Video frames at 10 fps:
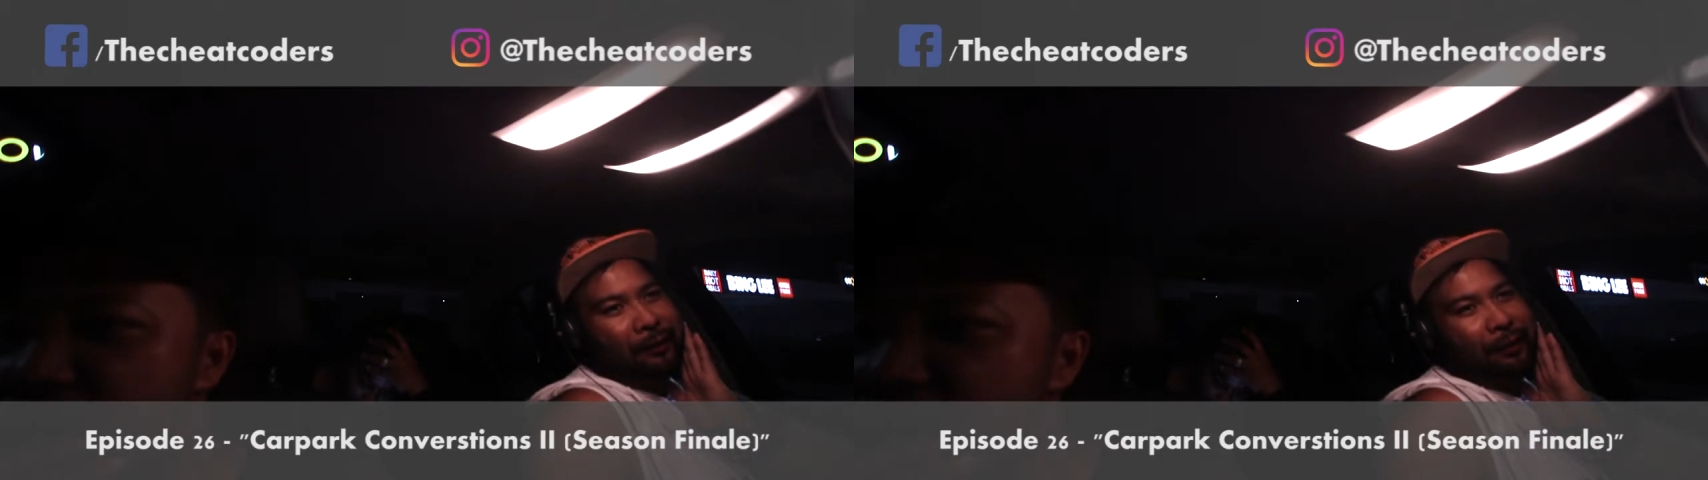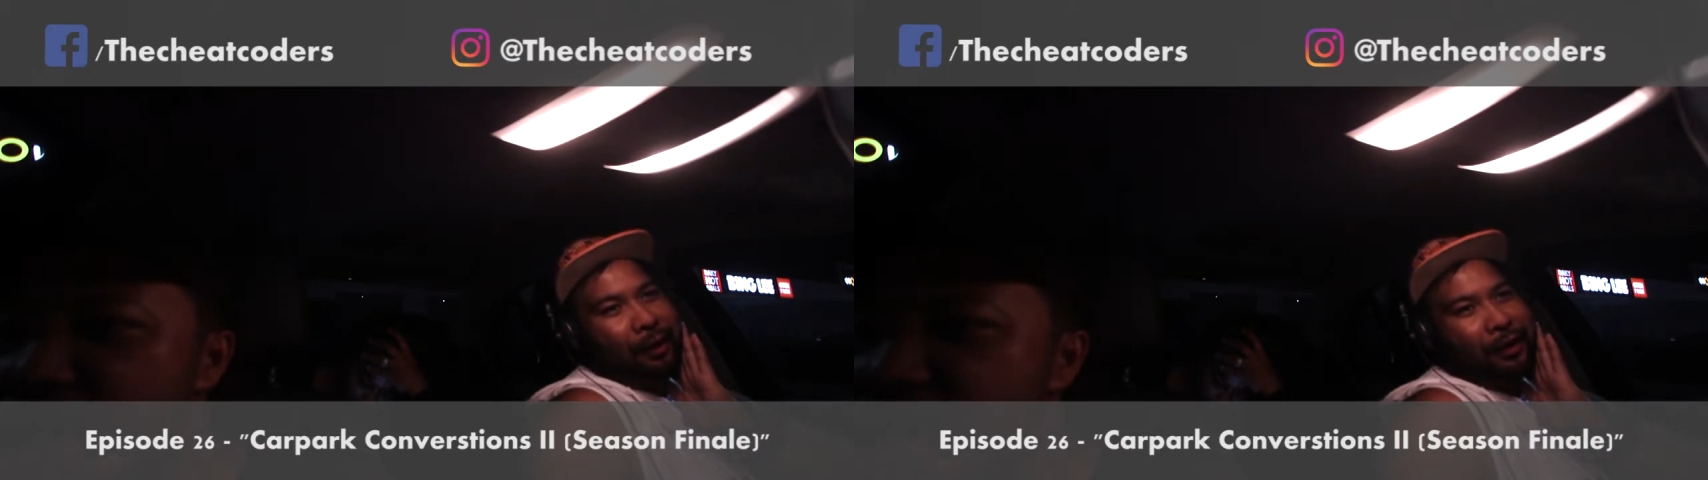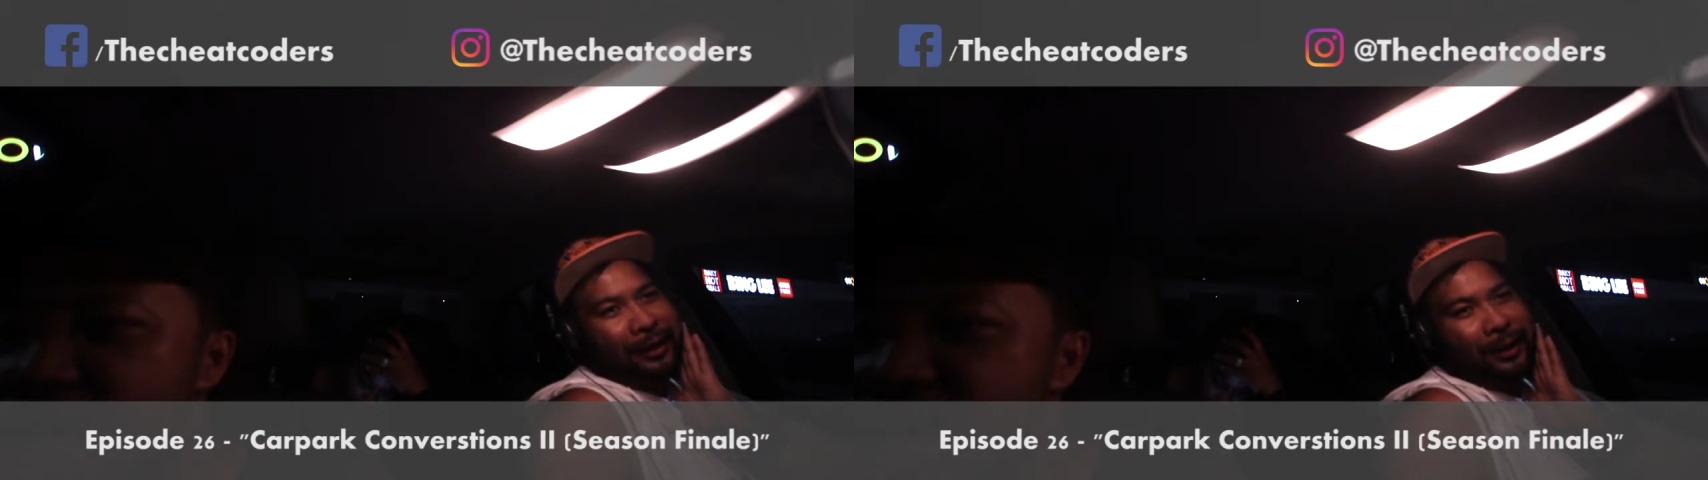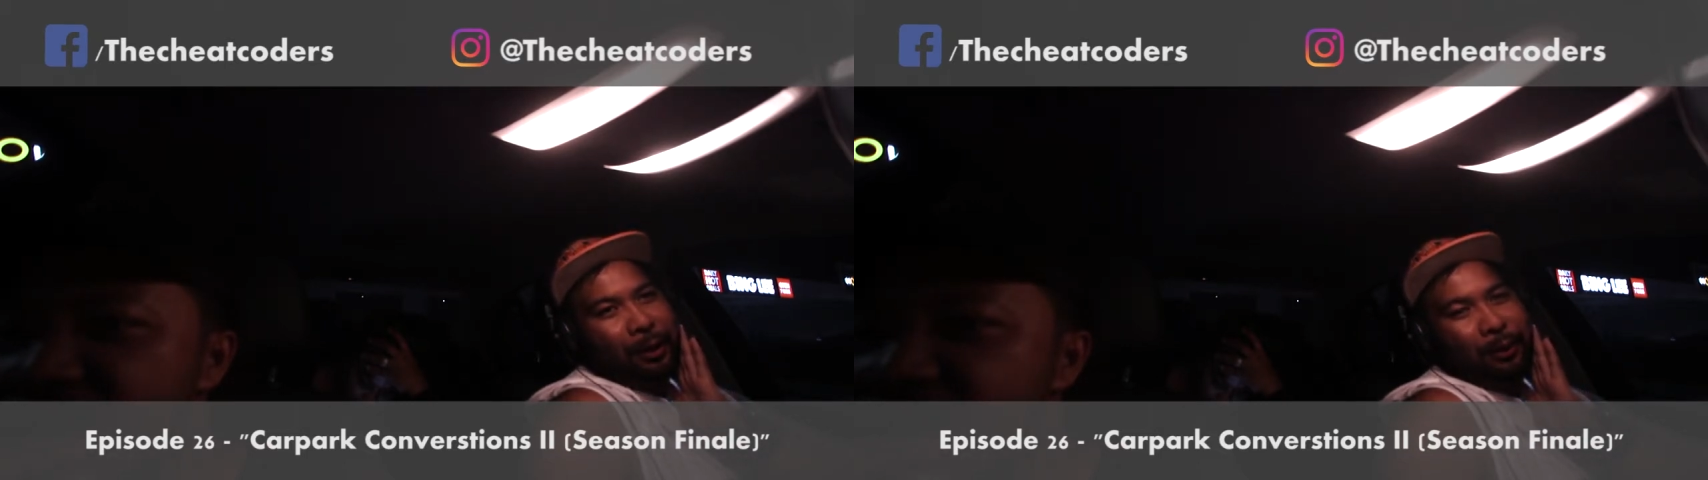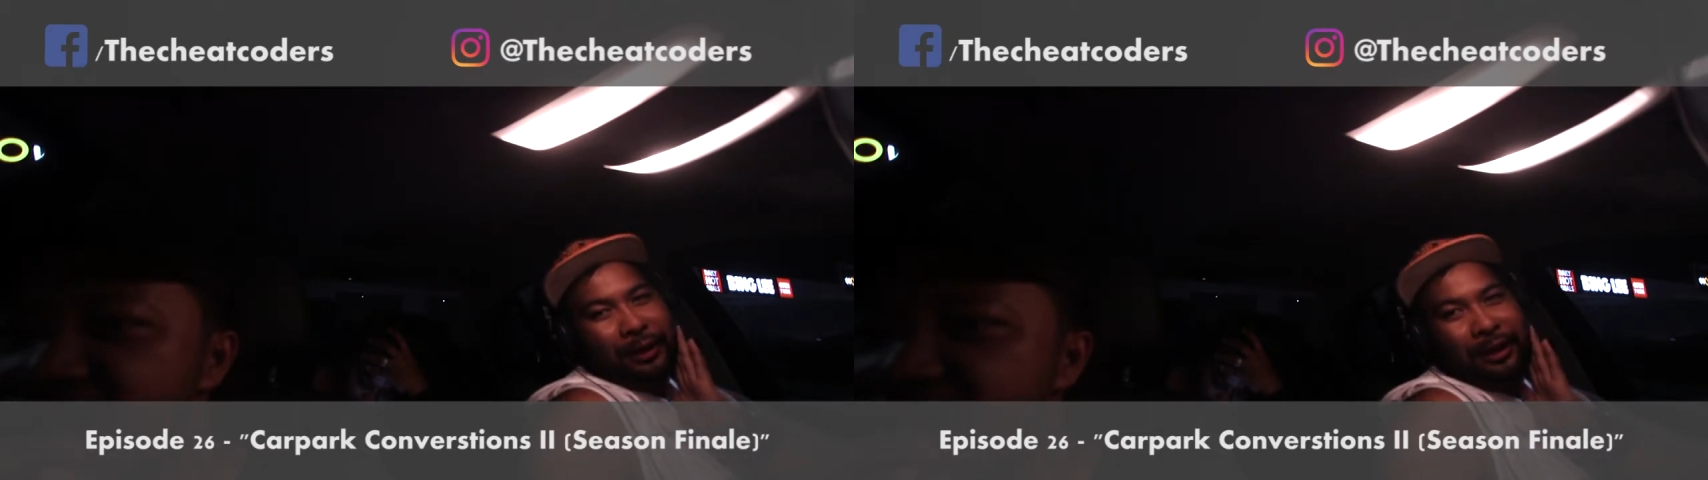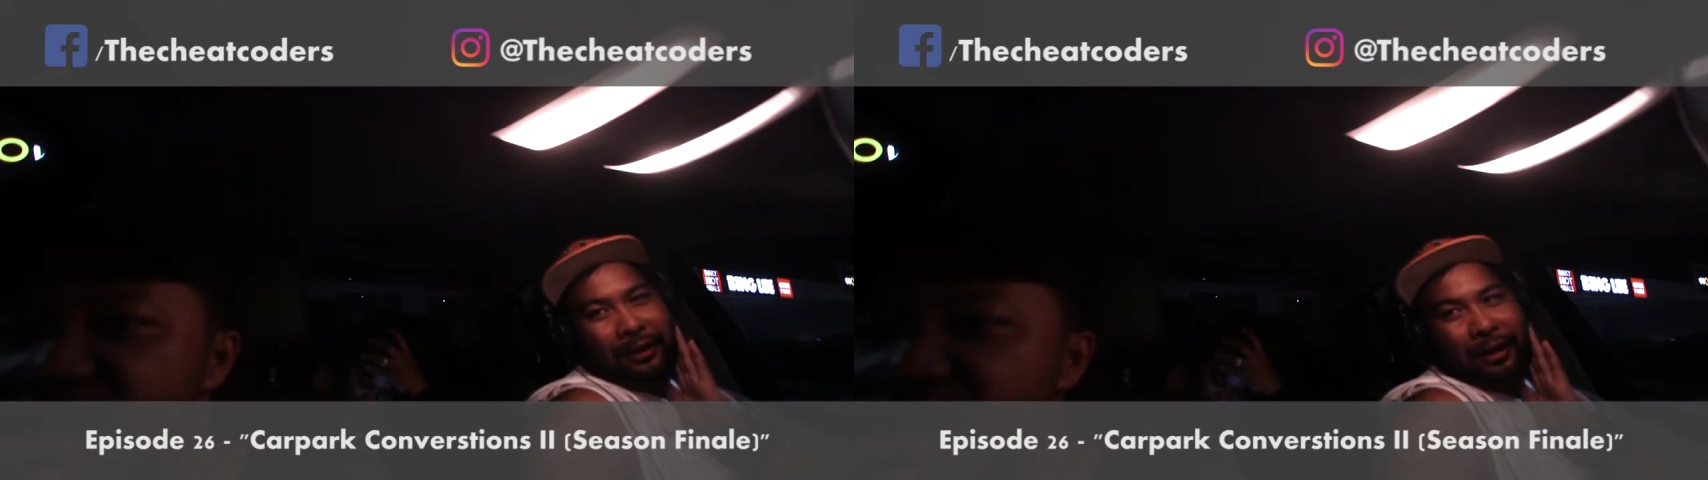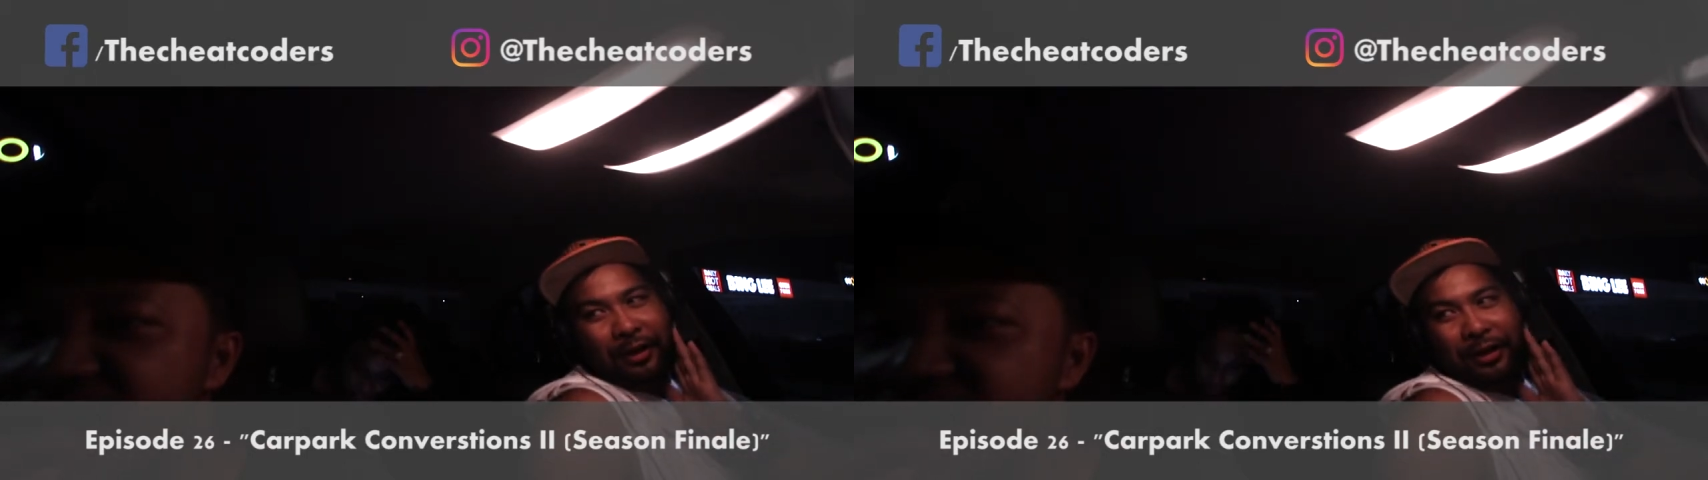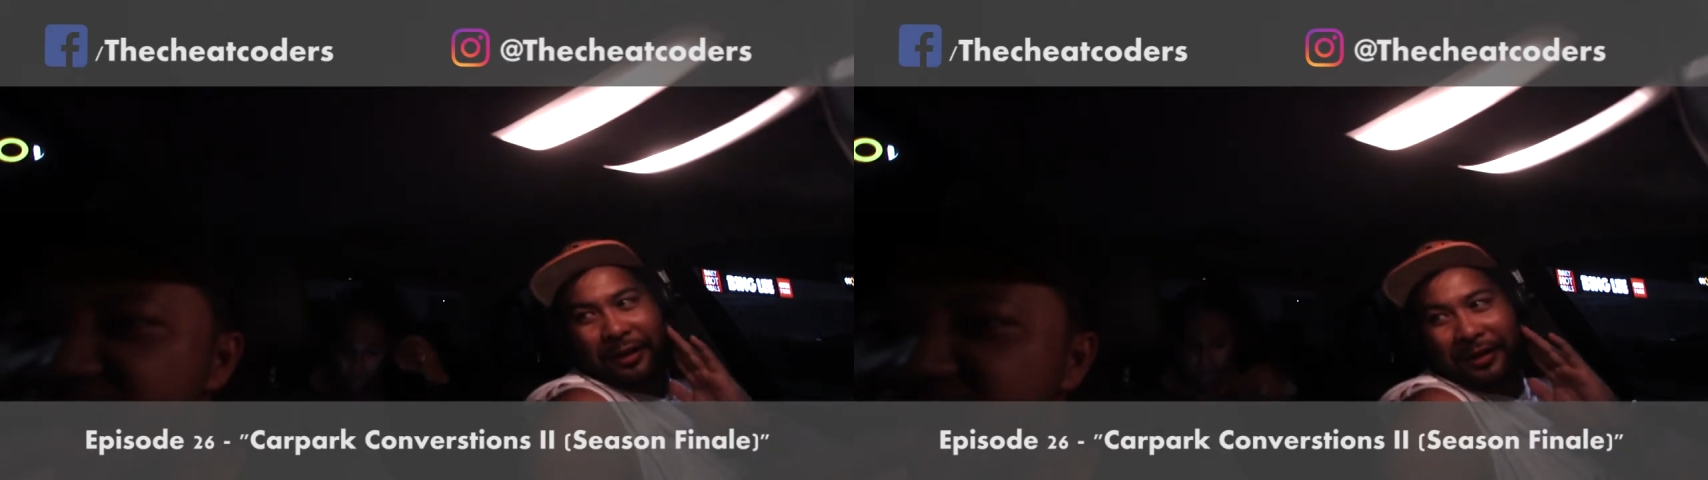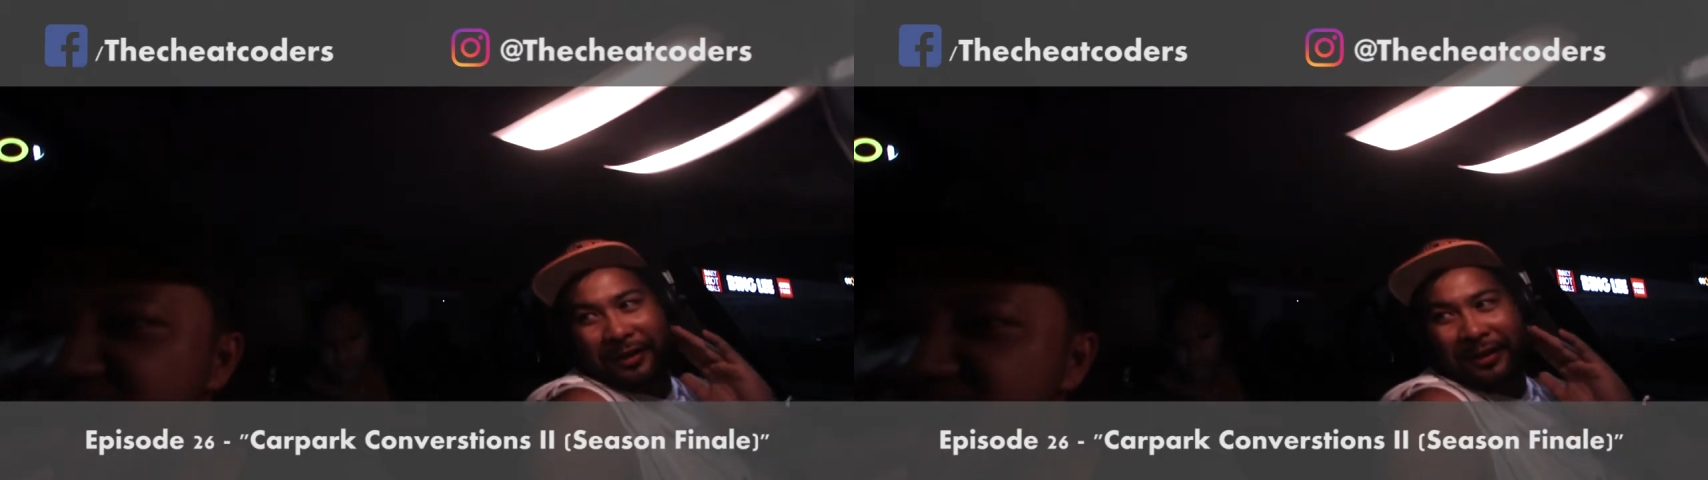first and only concussion.